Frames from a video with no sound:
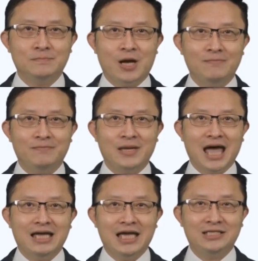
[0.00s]
Well,
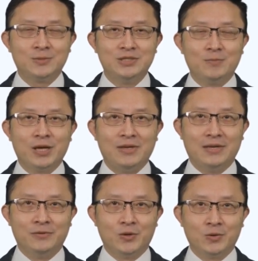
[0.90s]
I guess what's really
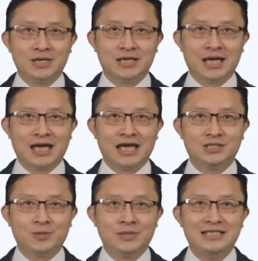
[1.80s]
important
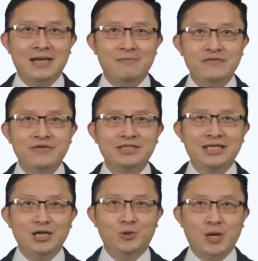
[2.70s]
is to examine from
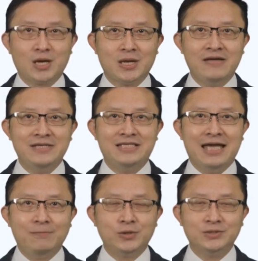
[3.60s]
such real-life
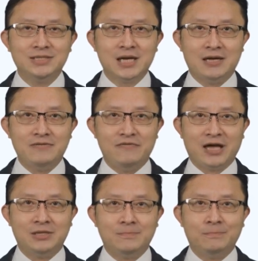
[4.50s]
examples and
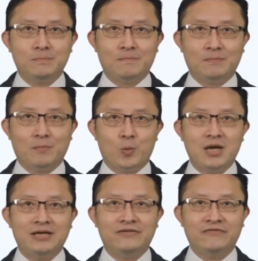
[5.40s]
think.
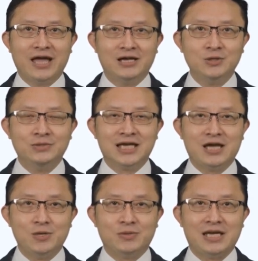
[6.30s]
What are the factors
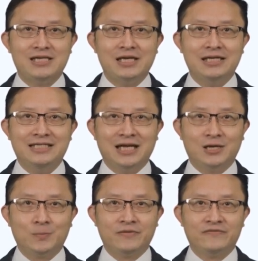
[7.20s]
that you need to
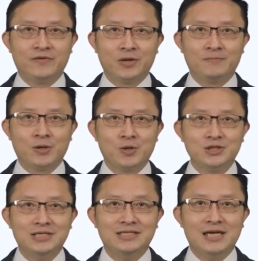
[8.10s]
consider before a
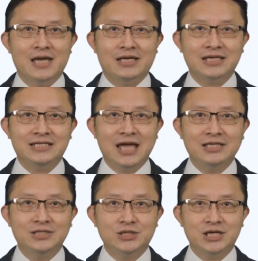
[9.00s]
purchase,
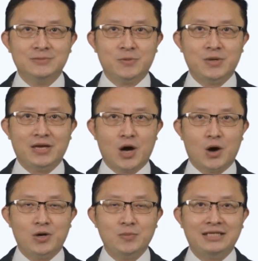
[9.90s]
besides just putting
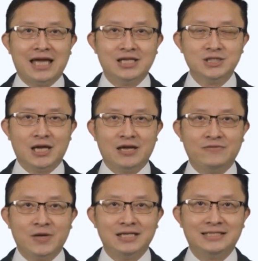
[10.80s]
all your attention on
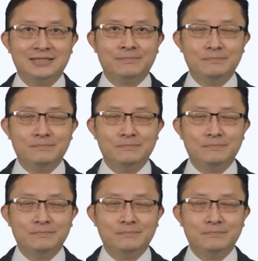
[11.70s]
price?